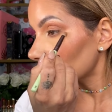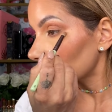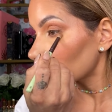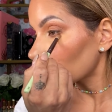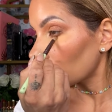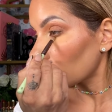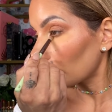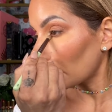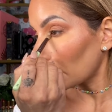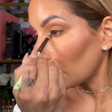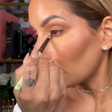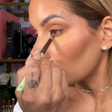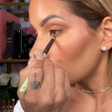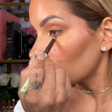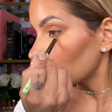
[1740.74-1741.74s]
to the
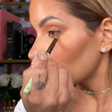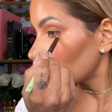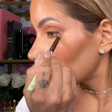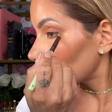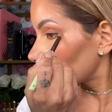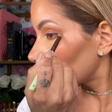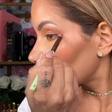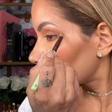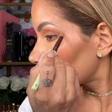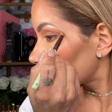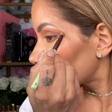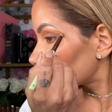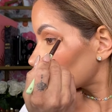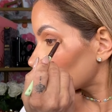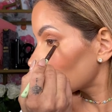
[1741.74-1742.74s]
bottom.
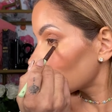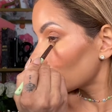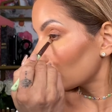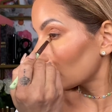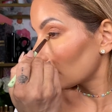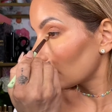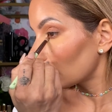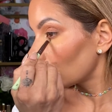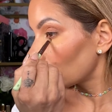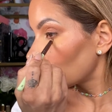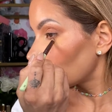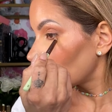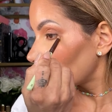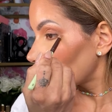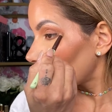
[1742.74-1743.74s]
This is
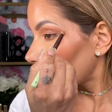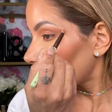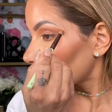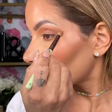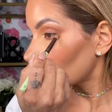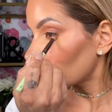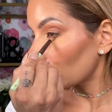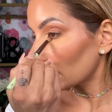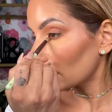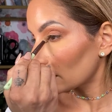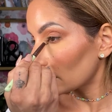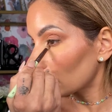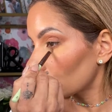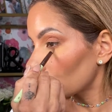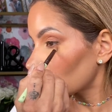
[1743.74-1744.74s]
how you make
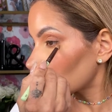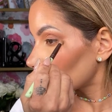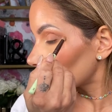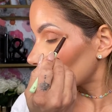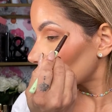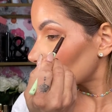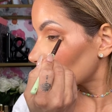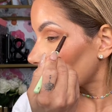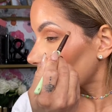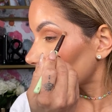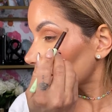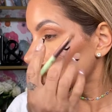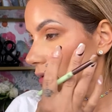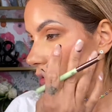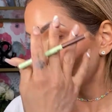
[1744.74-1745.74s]
your look more
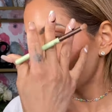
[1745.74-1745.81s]
like,